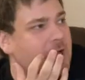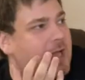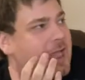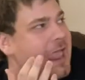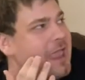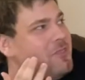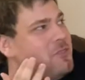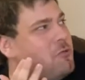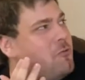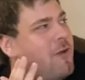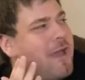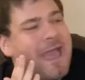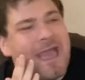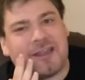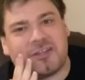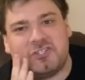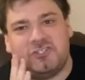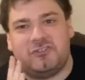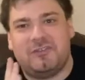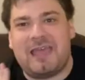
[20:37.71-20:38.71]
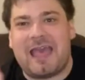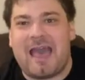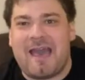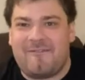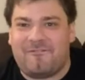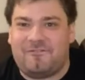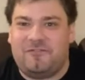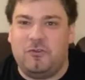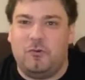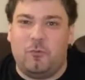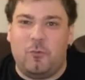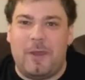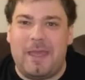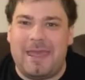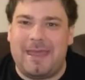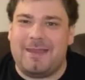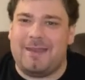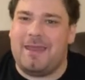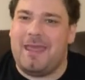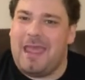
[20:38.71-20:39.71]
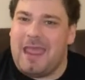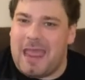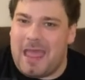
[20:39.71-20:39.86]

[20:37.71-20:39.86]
and you actually have to win.